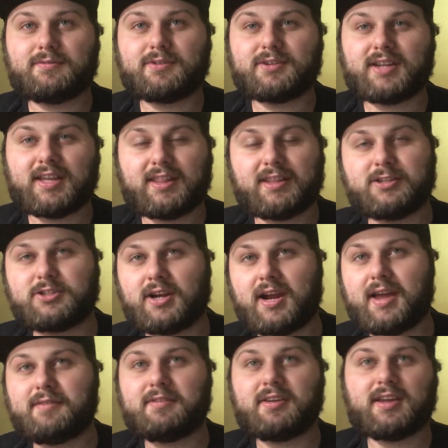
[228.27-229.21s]
for daily
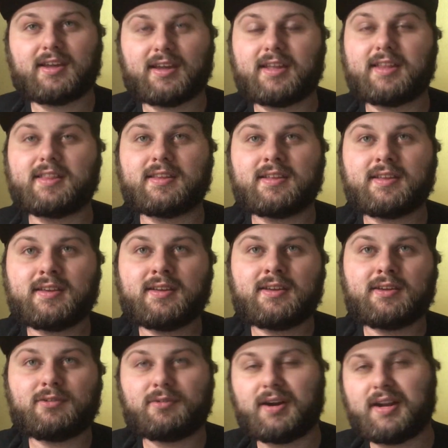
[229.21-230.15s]
driving and
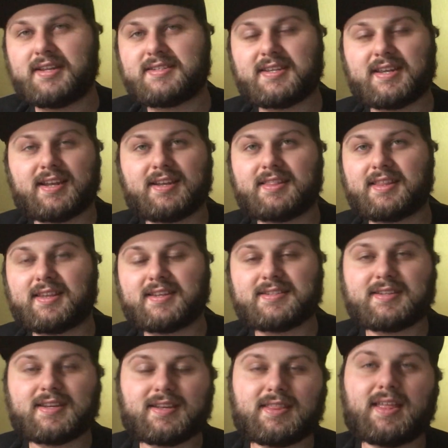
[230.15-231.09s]
racing and
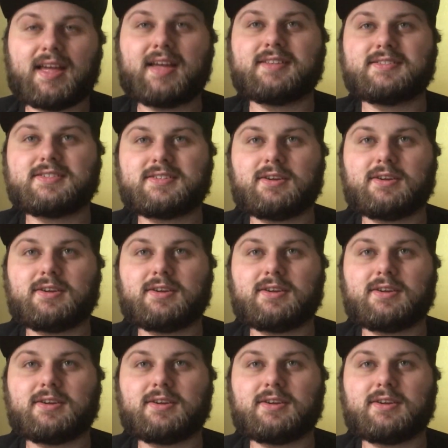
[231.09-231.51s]
things like that.